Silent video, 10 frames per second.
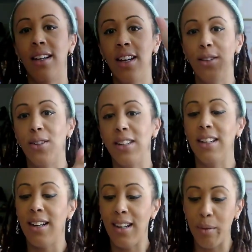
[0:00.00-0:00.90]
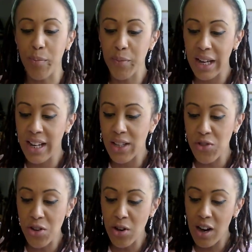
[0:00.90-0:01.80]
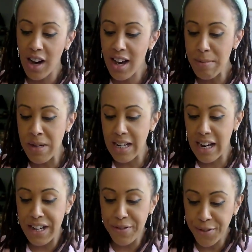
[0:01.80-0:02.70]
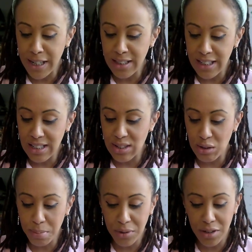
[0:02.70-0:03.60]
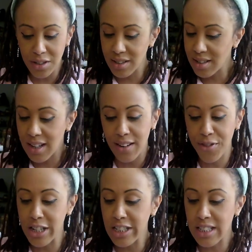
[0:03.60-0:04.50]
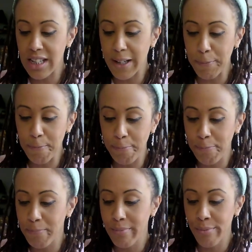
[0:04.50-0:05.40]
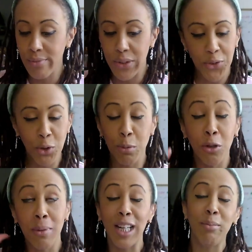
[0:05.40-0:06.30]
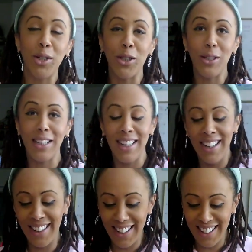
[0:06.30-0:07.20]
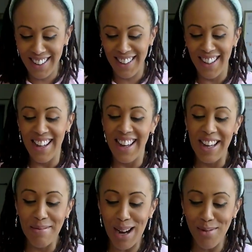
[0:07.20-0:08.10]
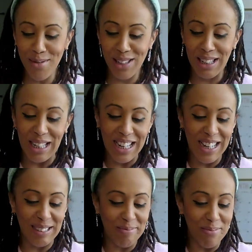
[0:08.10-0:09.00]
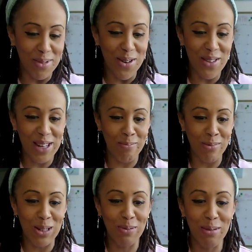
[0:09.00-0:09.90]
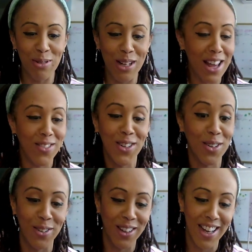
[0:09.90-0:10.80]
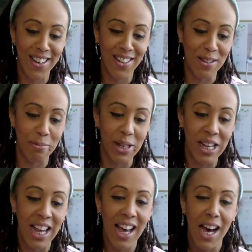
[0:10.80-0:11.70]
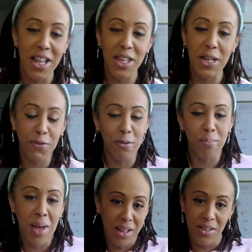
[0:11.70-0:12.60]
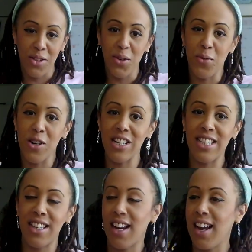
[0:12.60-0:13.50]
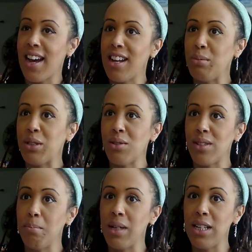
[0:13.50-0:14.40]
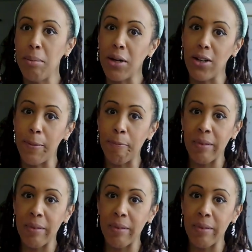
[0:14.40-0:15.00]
looking up. So, I mean, I found this like super mind-blowing. Probably more than most people. I don't know, but I think from like the awareness that I had, which was minimal,